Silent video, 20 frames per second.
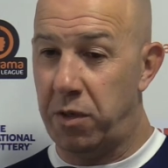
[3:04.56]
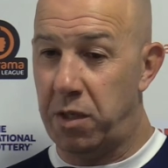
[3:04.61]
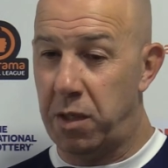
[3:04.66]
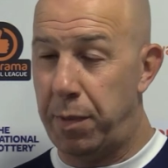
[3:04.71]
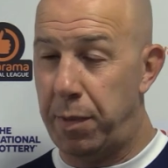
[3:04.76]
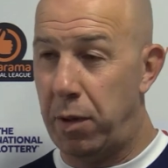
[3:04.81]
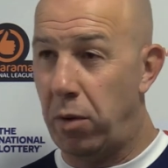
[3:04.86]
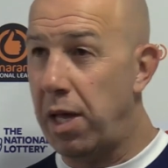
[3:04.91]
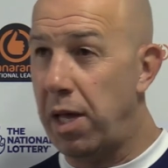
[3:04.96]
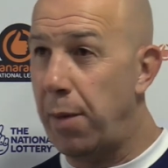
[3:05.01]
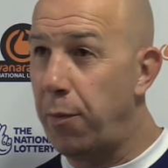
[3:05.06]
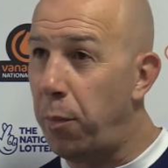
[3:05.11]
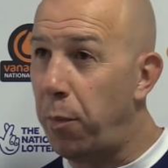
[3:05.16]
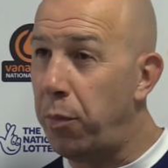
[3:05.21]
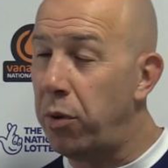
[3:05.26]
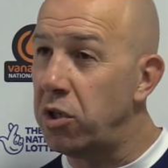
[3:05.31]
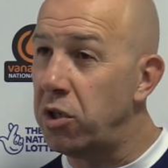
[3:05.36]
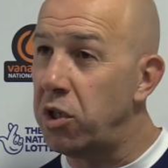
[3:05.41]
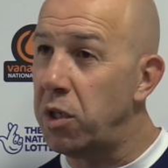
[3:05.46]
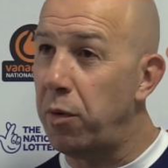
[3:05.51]
spill them or
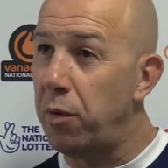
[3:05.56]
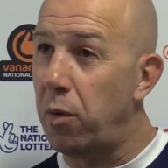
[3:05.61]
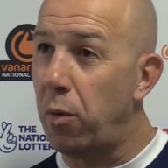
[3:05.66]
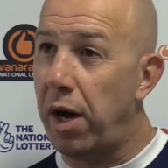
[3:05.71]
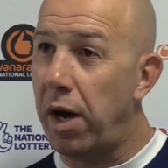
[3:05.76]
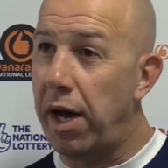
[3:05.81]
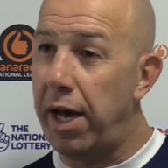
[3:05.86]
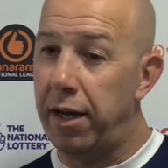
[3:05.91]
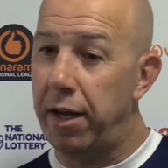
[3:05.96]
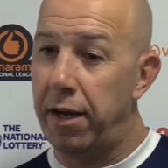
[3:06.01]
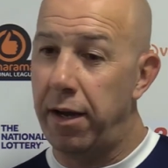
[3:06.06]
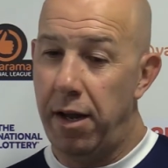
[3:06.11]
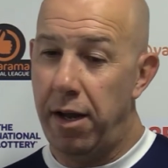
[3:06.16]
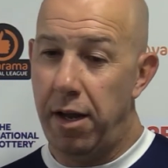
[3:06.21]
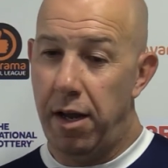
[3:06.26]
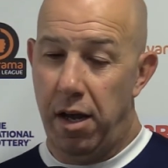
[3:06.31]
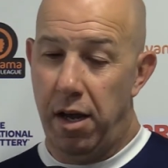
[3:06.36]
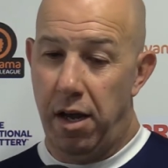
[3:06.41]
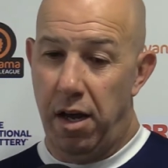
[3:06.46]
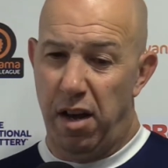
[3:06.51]
push them away, and
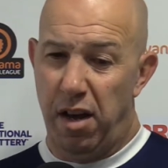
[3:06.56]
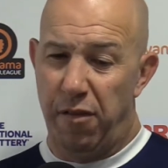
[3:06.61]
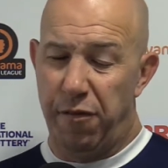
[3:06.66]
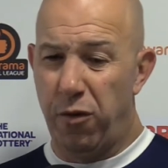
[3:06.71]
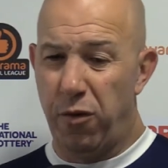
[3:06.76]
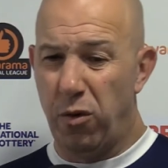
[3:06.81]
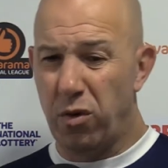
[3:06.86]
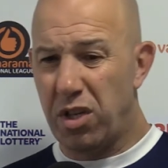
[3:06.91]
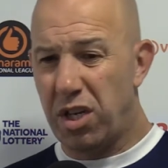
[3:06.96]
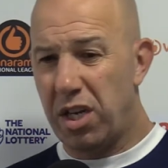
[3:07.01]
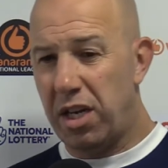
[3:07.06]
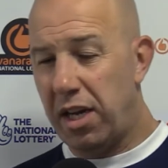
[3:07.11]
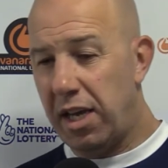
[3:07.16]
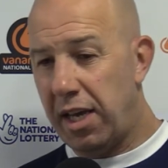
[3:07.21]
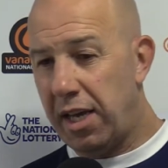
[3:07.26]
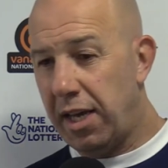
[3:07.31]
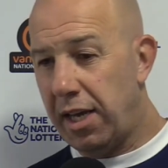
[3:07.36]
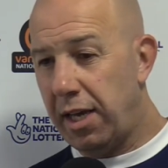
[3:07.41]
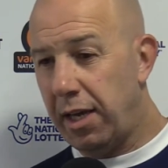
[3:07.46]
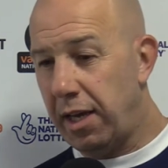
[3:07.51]
unfortunately
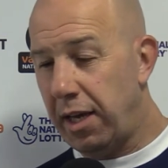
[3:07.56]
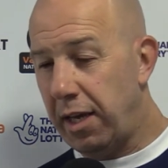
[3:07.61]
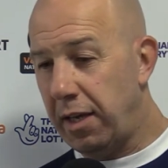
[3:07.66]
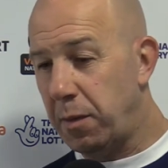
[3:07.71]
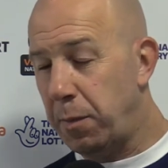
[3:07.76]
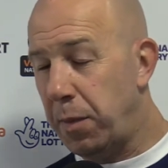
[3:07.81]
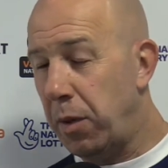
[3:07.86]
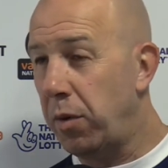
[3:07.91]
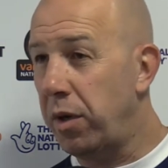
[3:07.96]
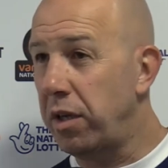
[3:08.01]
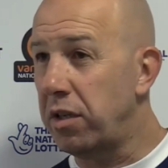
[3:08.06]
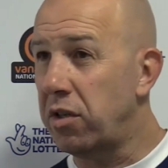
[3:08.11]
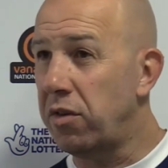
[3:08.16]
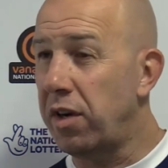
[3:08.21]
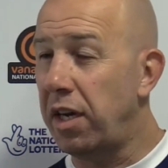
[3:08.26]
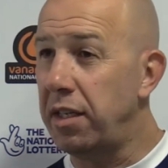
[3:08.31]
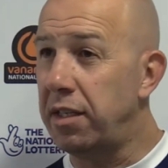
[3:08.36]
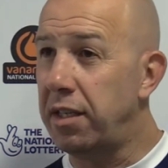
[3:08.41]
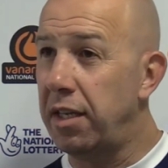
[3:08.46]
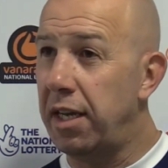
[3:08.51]
he spilled it
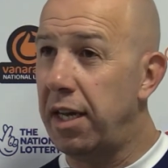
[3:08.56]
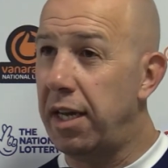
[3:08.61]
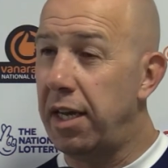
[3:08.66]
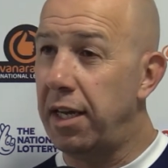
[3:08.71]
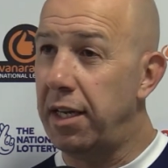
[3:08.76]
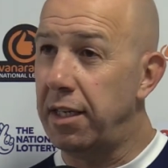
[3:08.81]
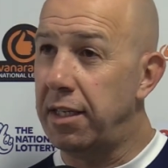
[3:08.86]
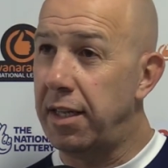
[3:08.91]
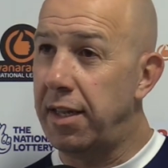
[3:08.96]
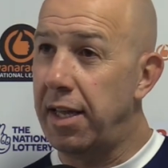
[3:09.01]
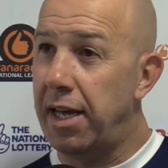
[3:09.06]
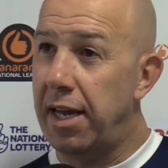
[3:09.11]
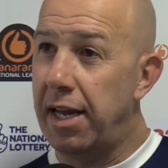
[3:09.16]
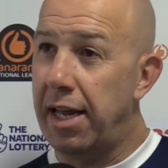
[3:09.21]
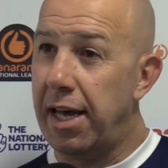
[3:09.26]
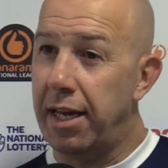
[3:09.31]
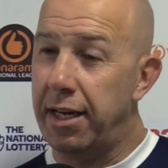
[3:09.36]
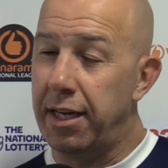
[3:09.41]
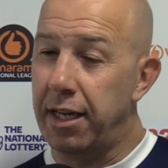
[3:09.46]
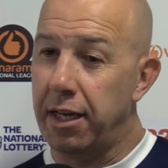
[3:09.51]
straight to their
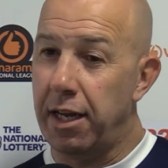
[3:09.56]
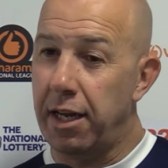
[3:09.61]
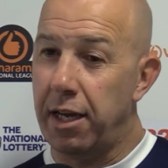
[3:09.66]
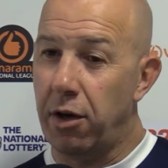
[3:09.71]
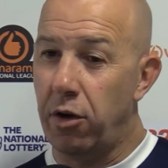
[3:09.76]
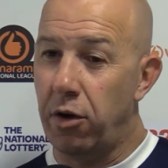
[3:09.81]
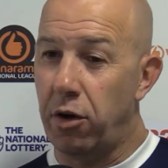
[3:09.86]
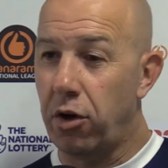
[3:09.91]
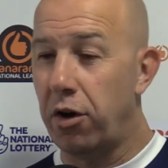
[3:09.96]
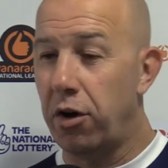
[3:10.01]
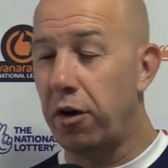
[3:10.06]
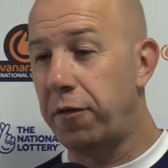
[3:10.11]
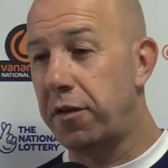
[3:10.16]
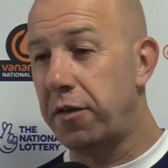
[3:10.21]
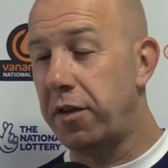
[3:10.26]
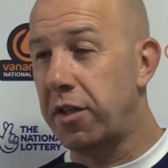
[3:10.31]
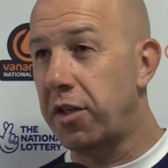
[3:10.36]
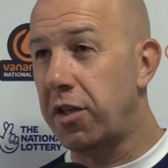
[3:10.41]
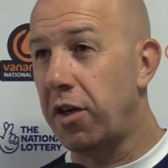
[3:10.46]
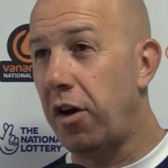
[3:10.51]
lad. It could have gone off to
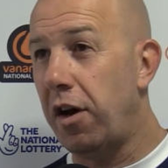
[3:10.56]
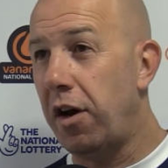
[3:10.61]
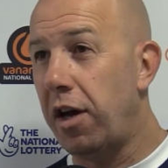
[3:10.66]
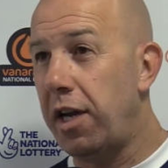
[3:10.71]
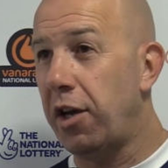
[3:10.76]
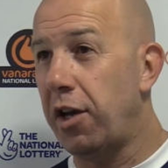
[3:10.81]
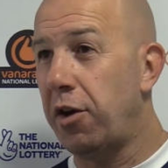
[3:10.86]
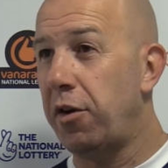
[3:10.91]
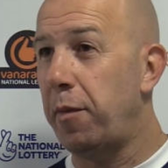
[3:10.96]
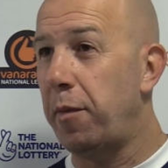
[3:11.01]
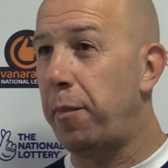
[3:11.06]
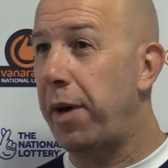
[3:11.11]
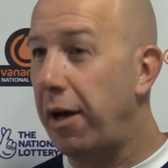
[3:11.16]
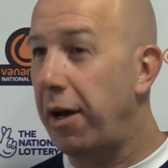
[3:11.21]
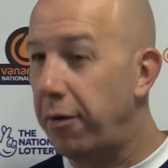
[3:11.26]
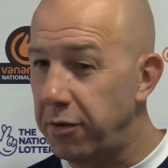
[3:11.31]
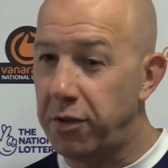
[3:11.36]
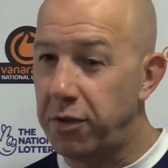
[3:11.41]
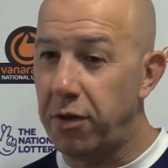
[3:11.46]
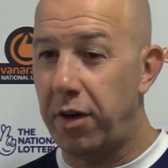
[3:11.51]
the side, he could have
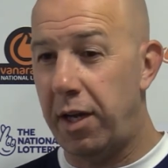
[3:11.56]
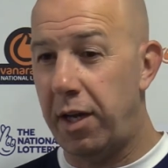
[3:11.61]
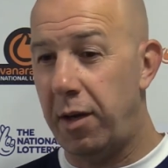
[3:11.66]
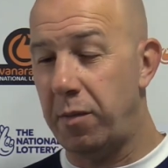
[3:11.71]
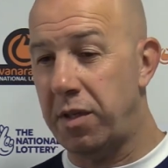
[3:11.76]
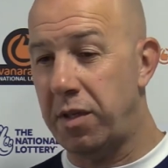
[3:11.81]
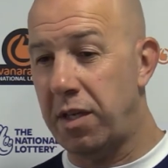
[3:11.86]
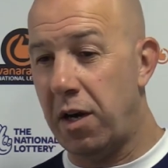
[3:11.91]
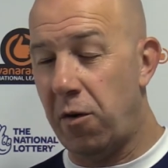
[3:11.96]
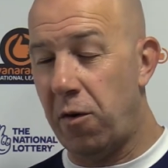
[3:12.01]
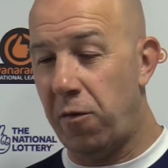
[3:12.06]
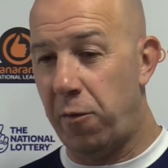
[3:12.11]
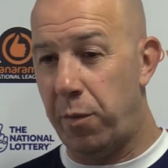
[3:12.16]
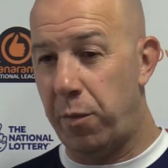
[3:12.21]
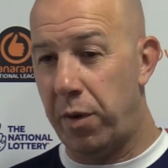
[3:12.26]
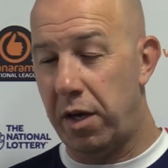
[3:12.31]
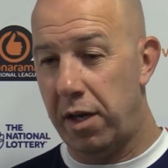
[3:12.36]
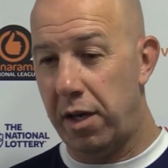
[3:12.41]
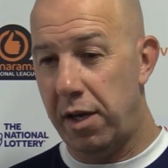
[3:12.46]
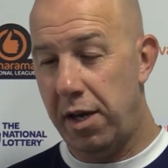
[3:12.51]
pounced on it himself,
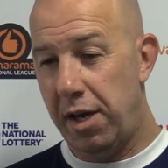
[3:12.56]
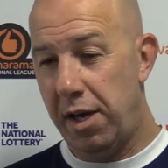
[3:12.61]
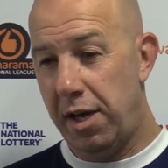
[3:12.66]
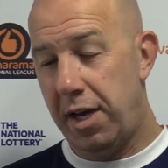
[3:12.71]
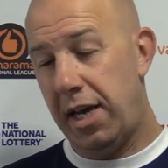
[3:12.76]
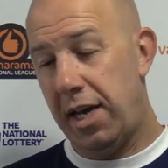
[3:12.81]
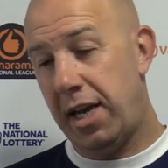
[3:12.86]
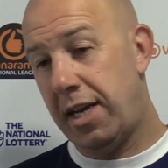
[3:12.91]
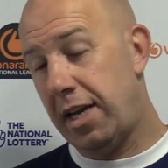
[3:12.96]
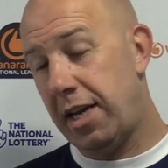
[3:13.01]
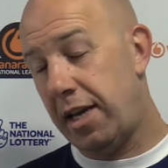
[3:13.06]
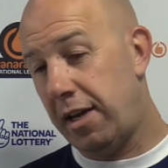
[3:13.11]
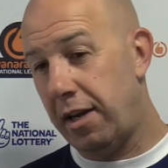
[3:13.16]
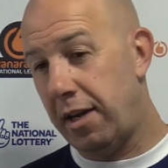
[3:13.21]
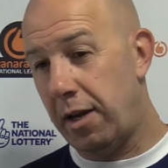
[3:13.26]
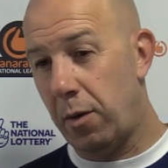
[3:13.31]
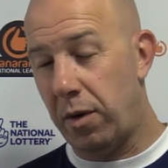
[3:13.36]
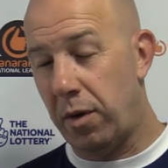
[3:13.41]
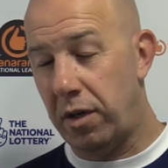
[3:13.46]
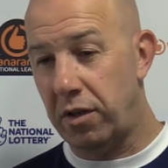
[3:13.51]
but it didn't.
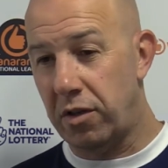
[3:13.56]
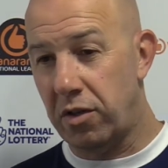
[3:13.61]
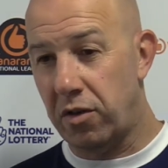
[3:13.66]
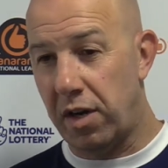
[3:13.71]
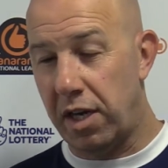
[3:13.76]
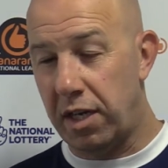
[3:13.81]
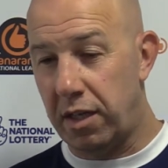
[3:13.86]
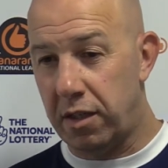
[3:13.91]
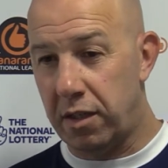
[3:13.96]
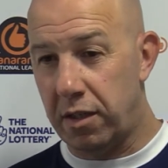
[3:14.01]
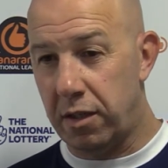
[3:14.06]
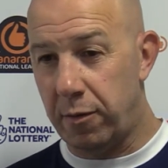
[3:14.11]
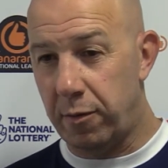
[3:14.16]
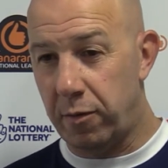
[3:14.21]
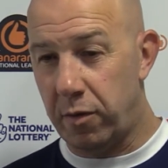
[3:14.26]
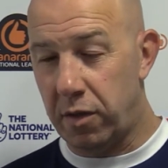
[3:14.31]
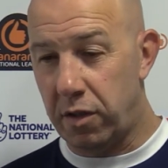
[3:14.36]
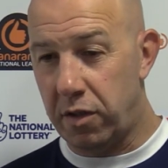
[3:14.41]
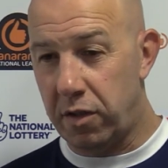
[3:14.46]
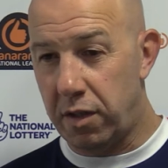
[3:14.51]
It went straight to
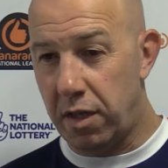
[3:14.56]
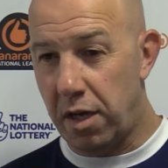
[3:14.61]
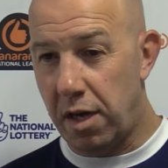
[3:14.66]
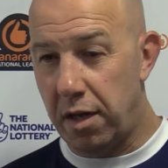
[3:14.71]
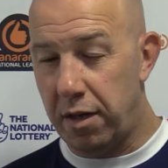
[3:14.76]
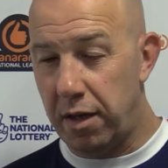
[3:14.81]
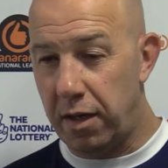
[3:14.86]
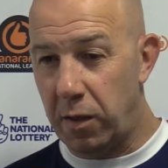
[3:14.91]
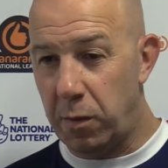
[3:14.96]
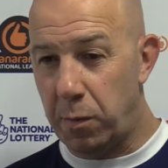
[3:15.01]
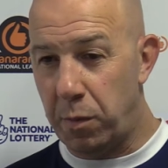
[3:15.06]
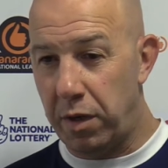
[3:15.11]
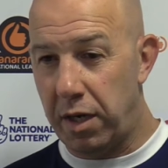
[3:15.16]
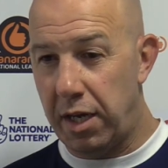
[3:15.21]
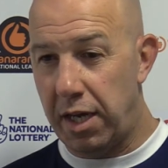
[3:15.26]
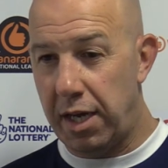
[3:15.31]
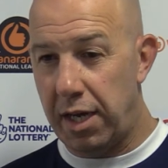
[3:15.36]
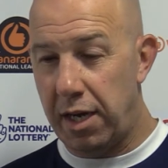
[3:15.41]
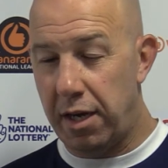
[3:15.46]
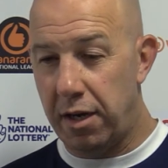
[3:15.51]
Stern, and he's put
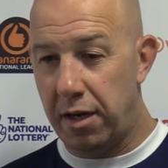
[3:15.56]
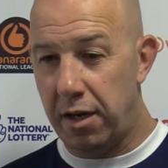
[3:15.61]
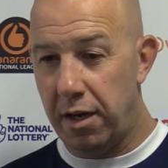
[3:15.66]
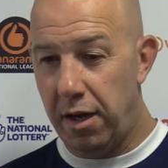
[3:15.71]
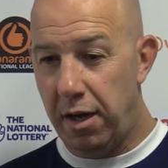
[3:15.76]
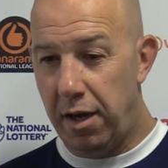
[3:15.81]
it in. And